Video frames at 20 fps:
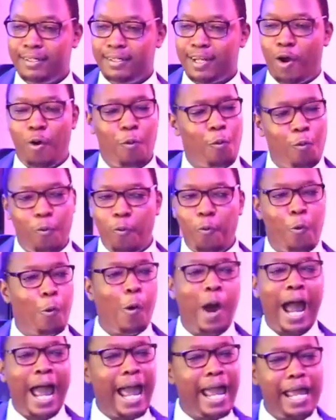Now,
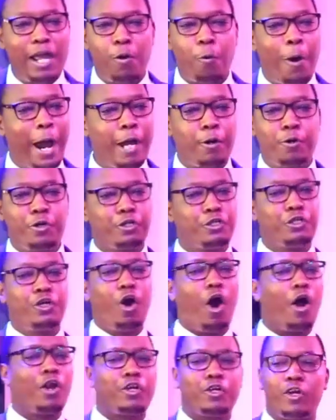why, why could
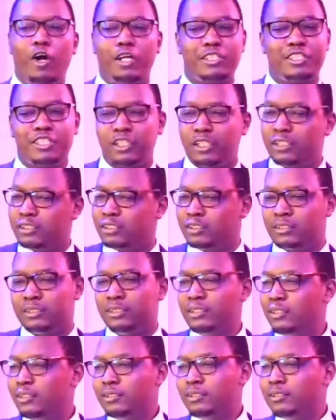God not just
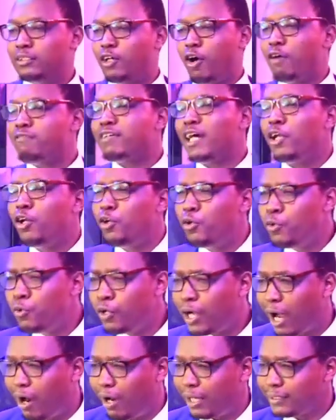
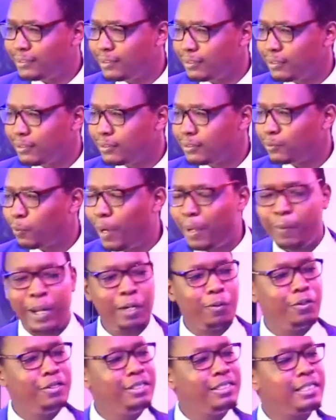overlook our sins? Why,
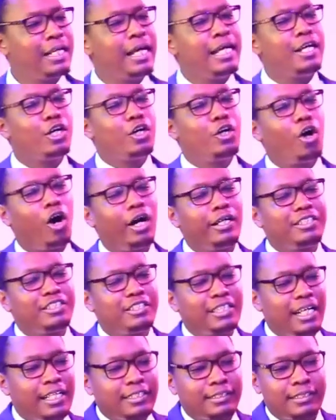why couldn't God
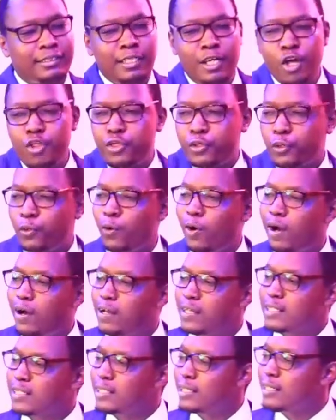just throw
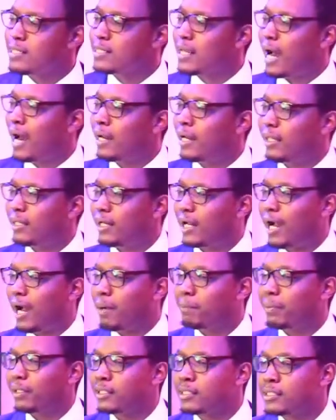our sins under the
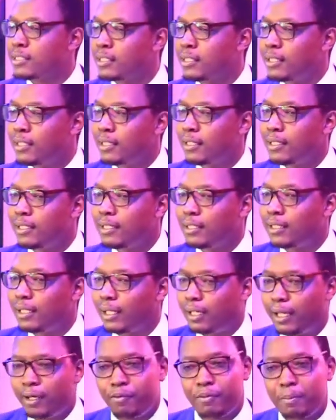carpet?
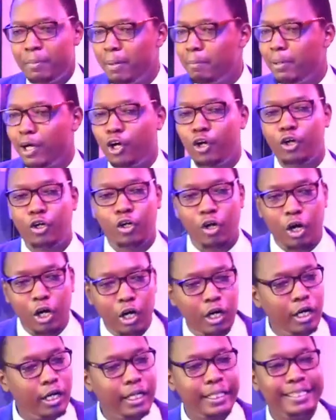Again, remember,
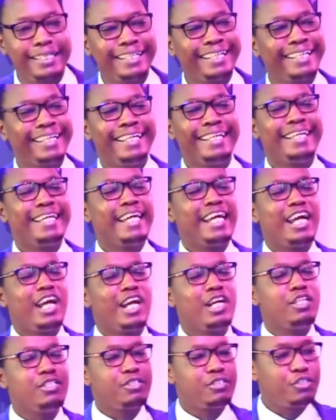God
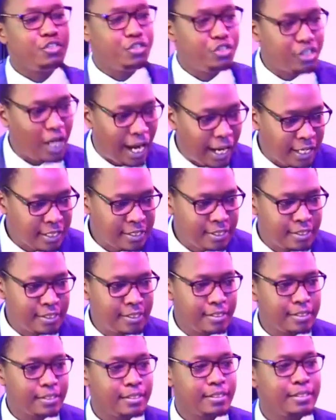is
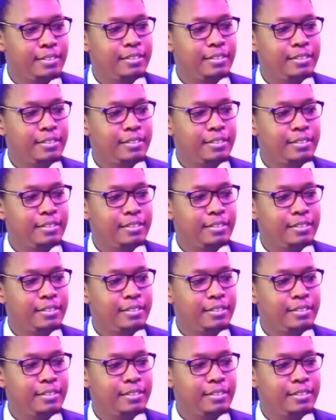just.